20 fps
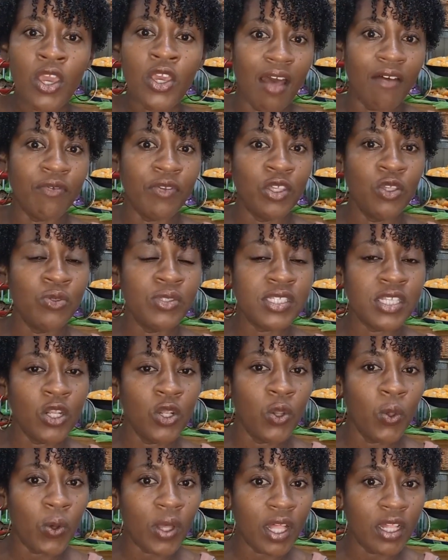We use the
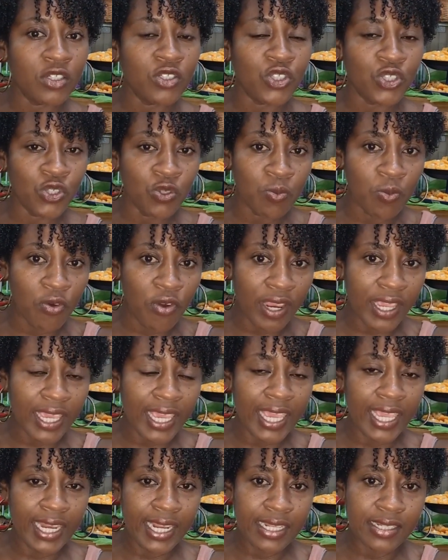local turmeric
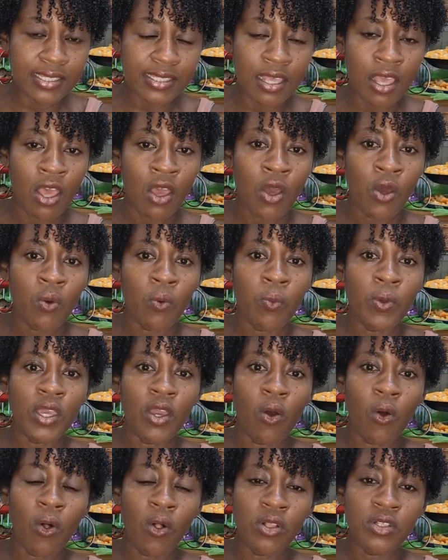in it. We
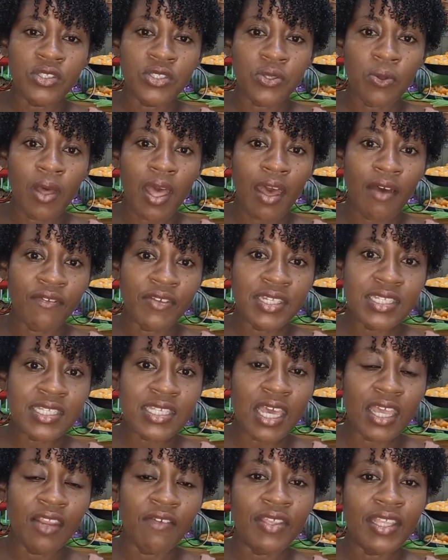also have
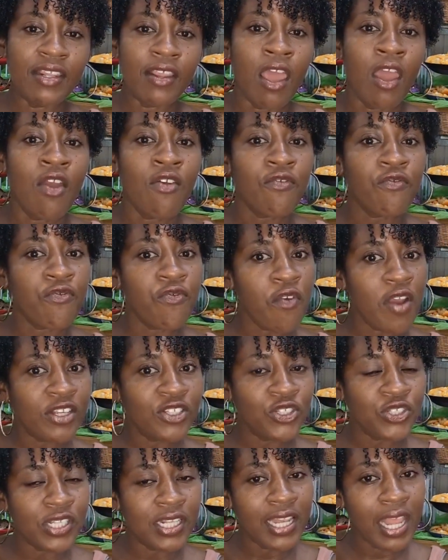inside of it
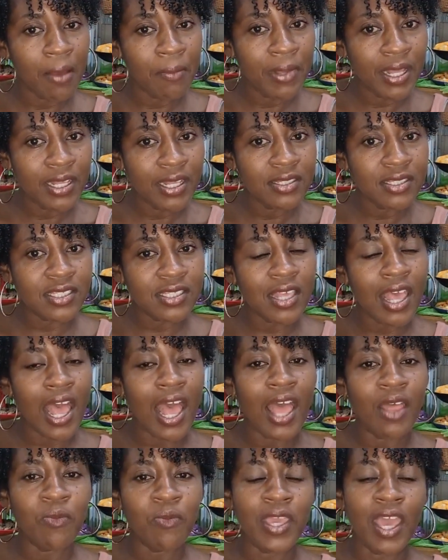fresh lemons,
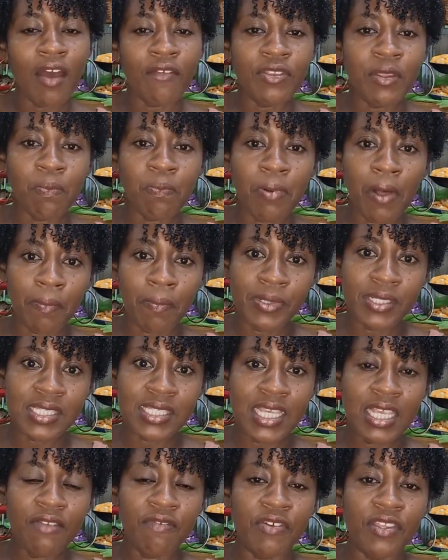and we have the poppy
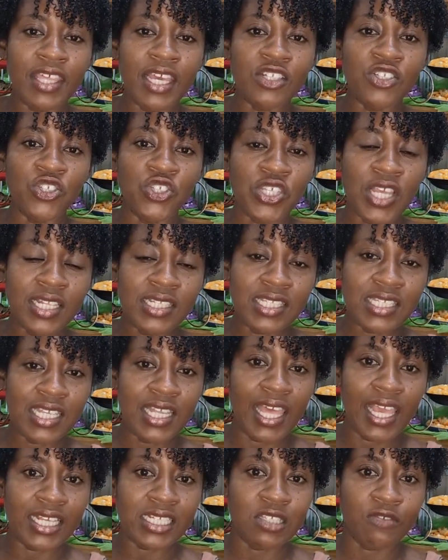seed for that gentle
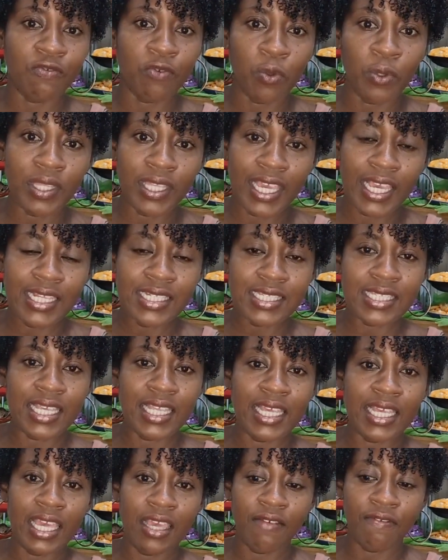
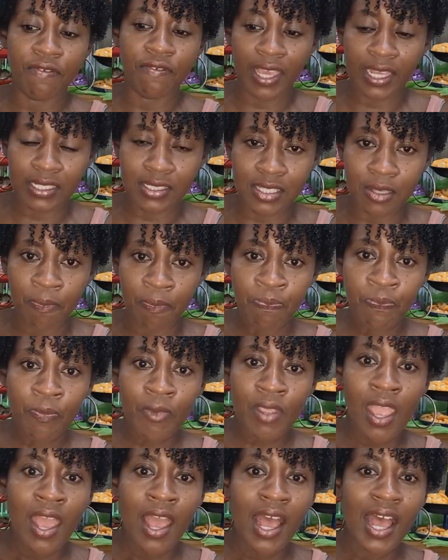exfoliating effect.
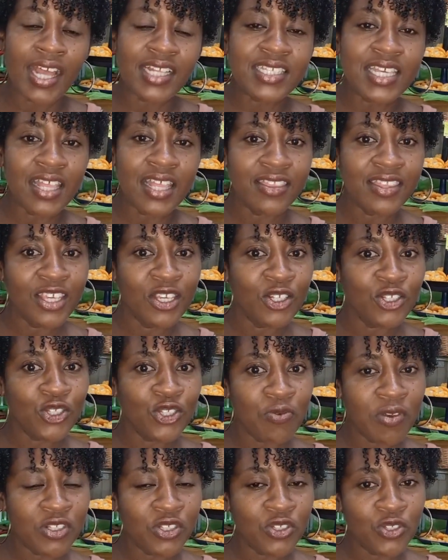At Anthea's
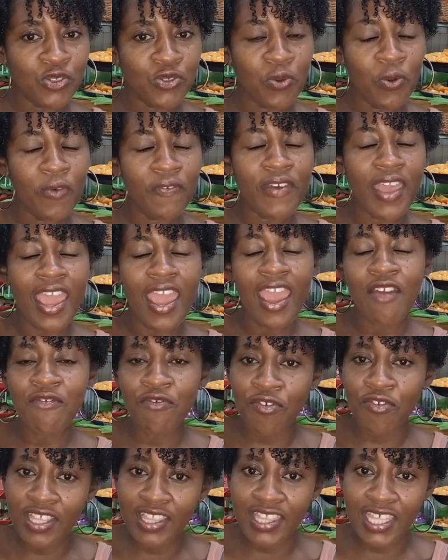Treasure Trove,
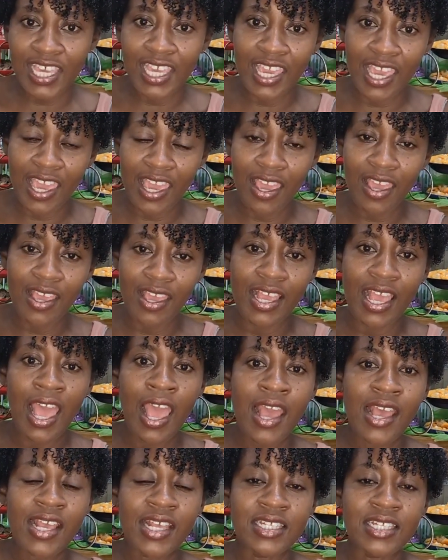everything here
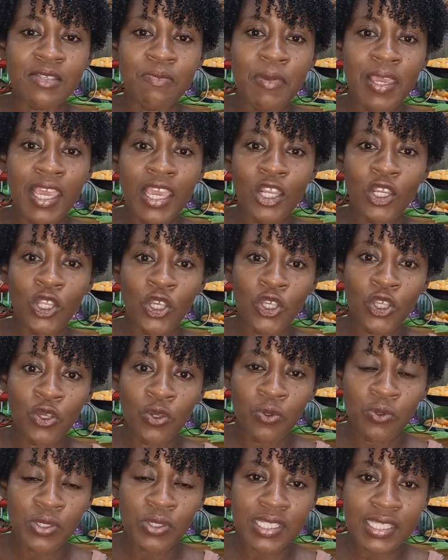is made
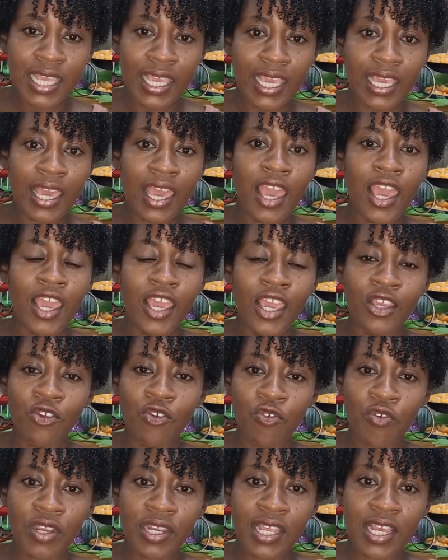using
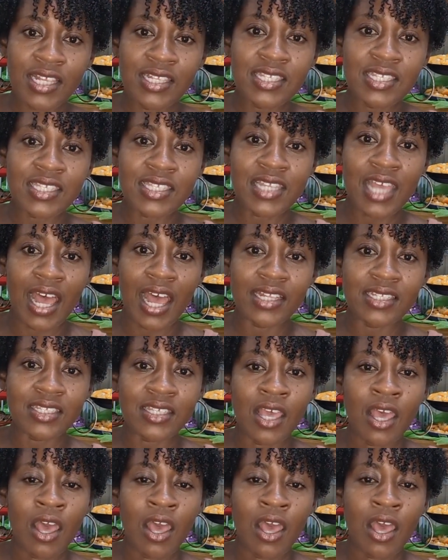ingredients that